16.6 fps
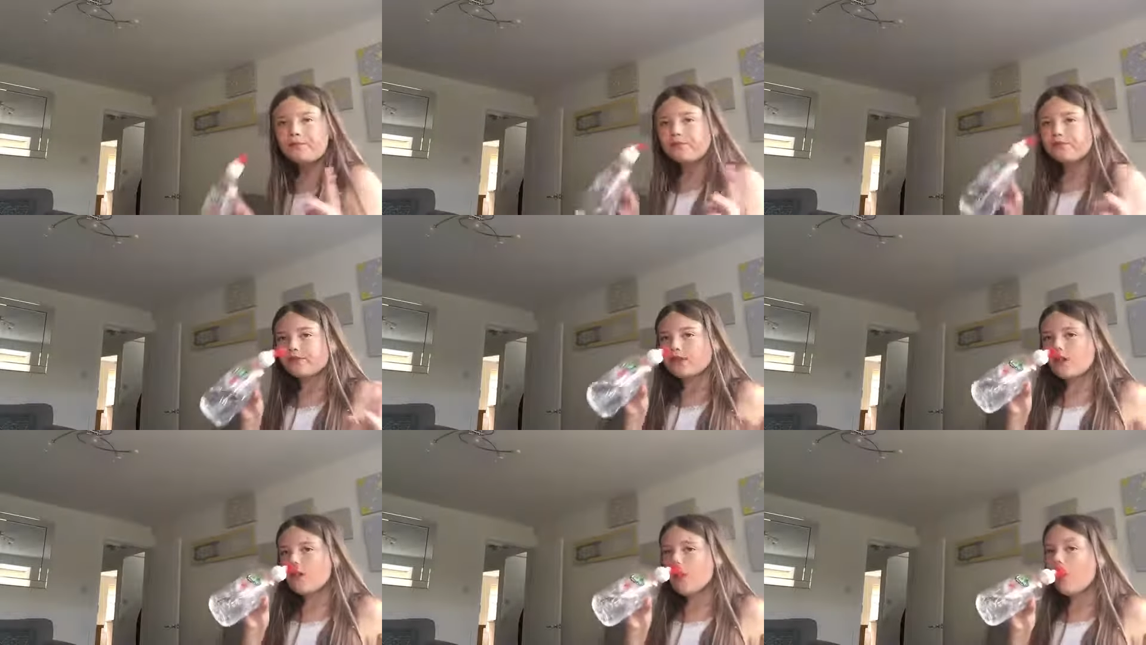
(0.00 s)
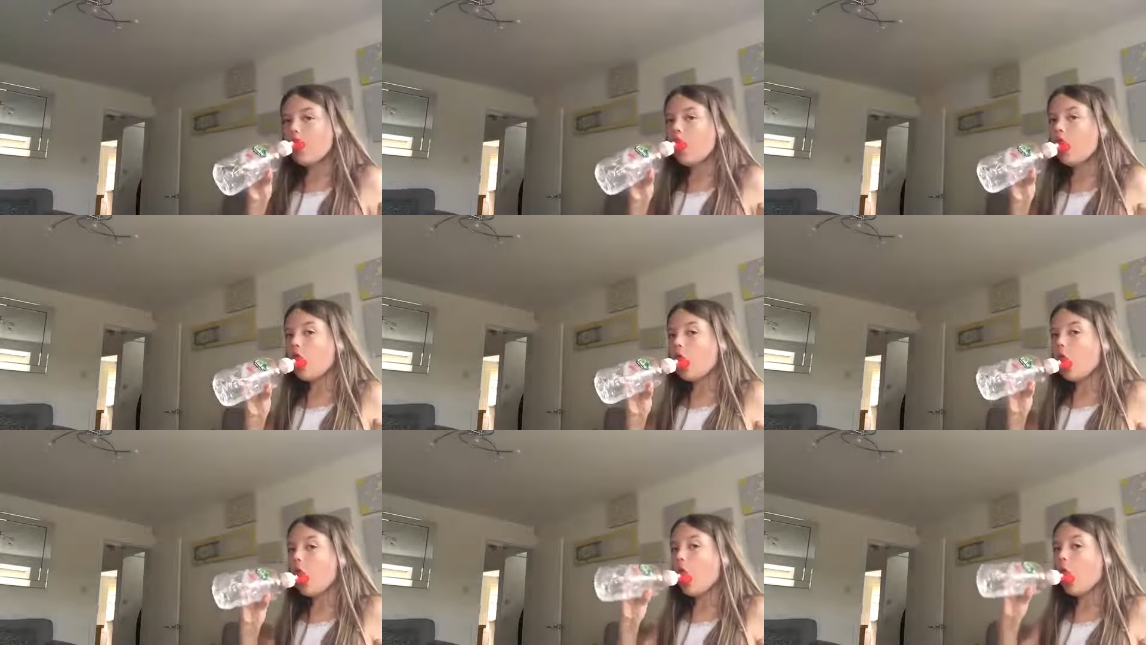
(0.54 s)

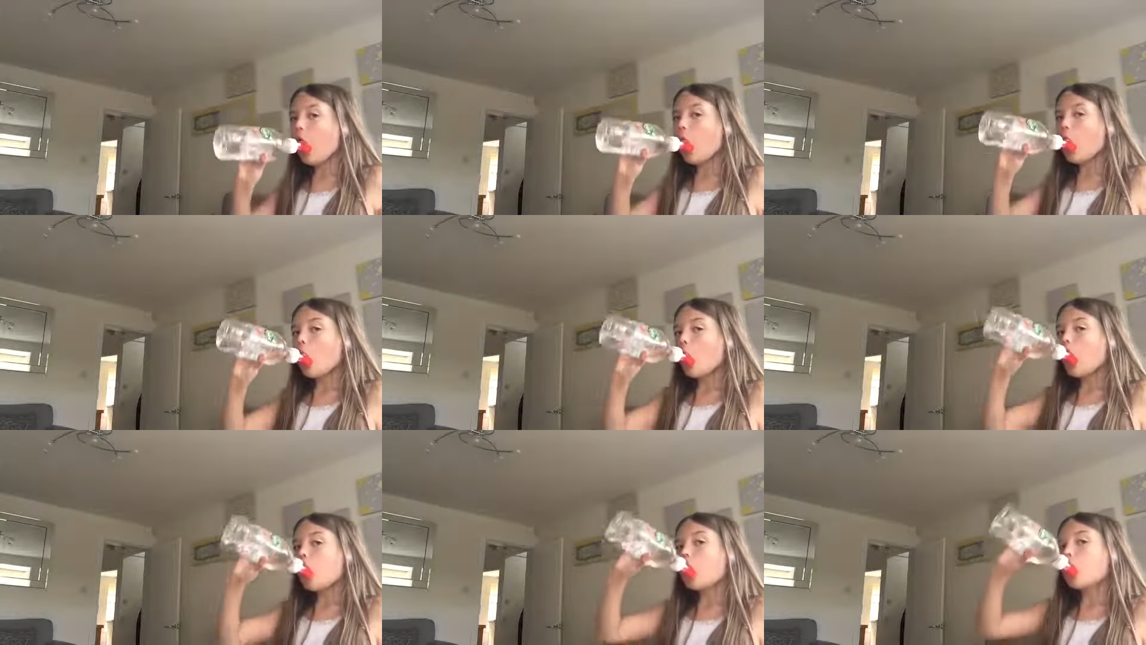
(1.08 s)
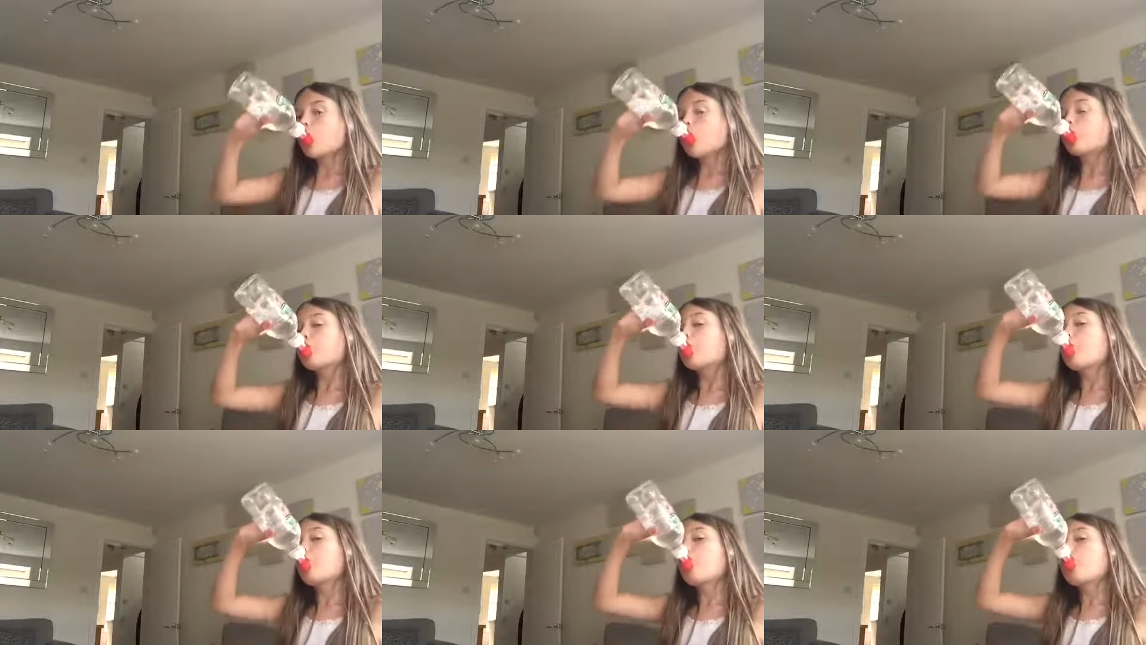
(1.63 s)

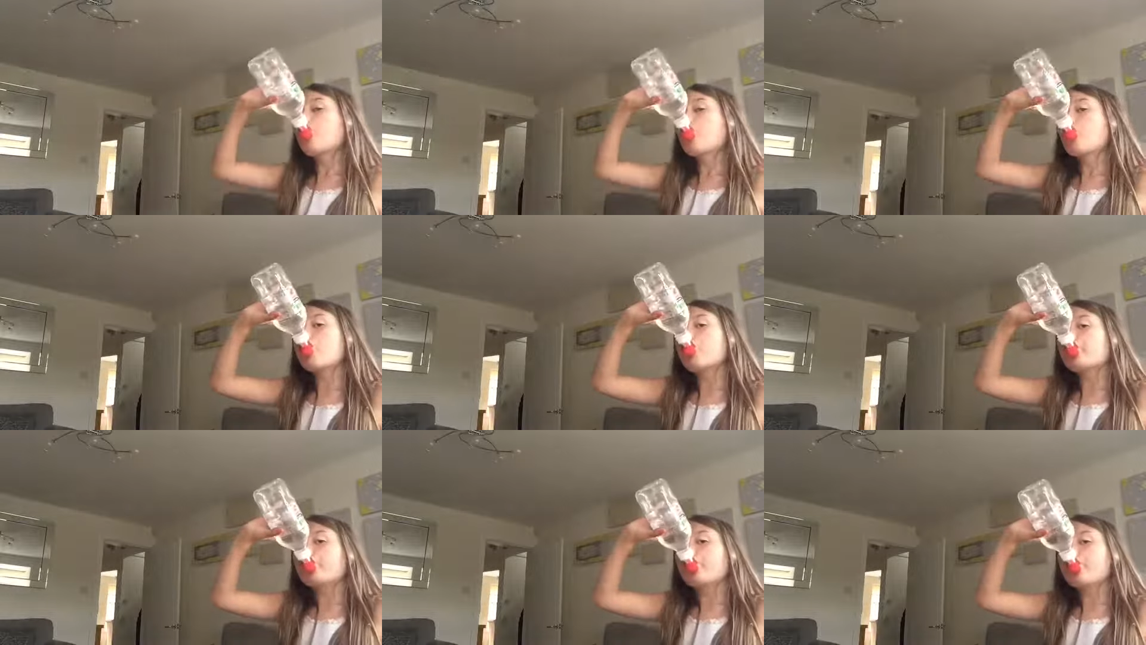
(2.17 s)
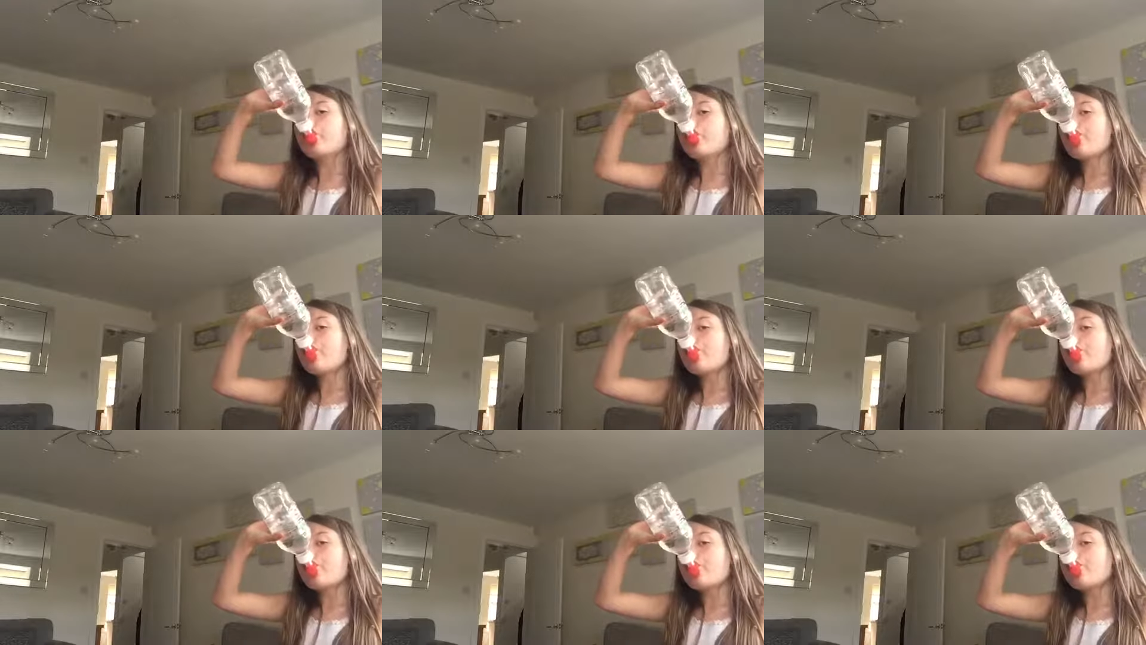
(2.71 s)

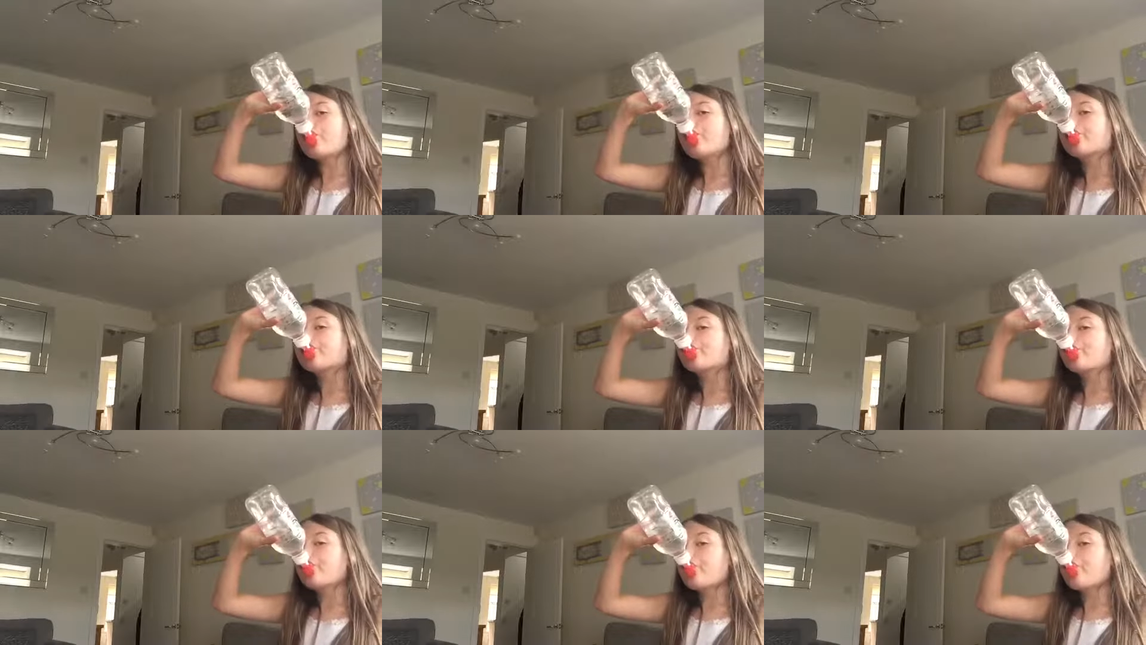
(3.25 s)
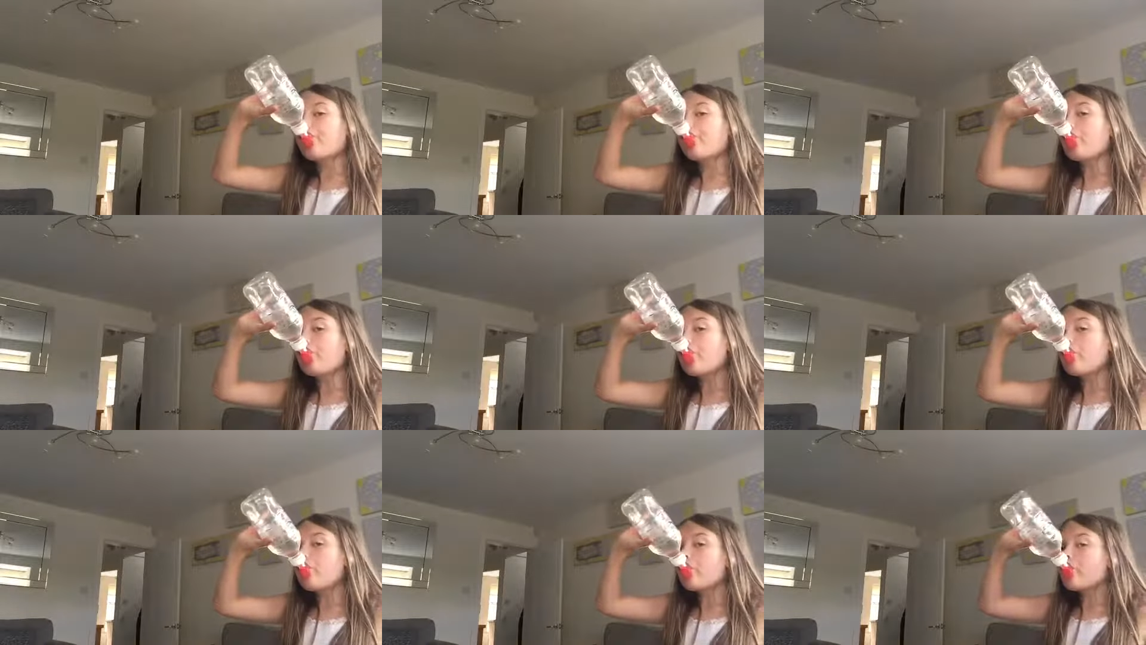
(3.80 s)

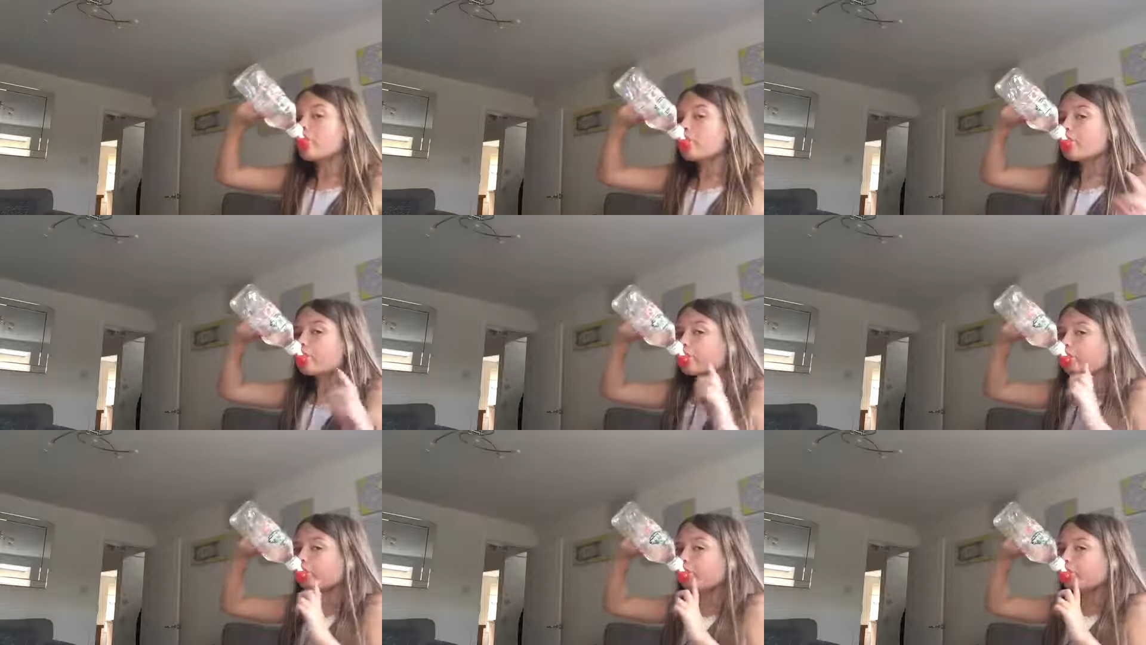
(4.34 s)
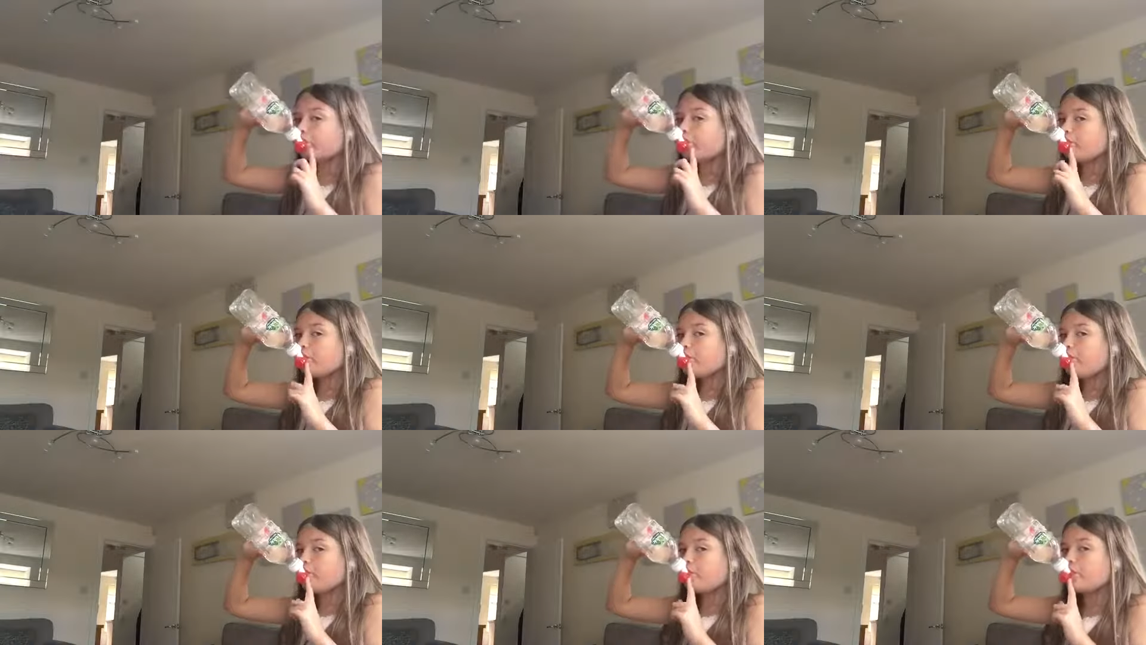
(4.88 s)

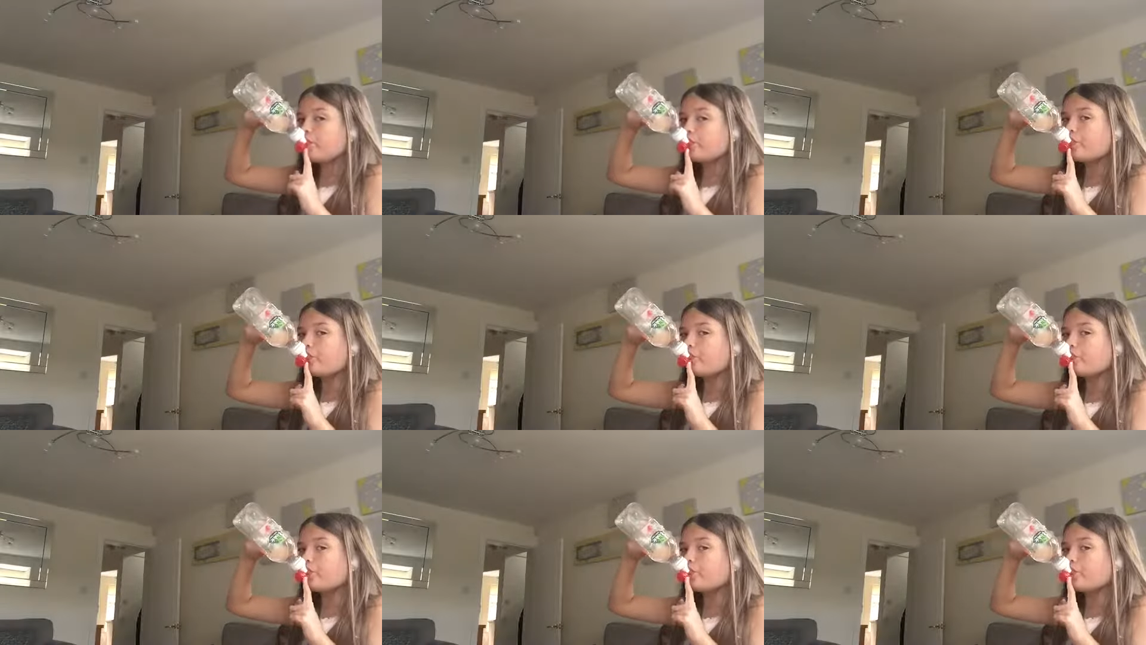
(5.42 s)
Nobody speaks.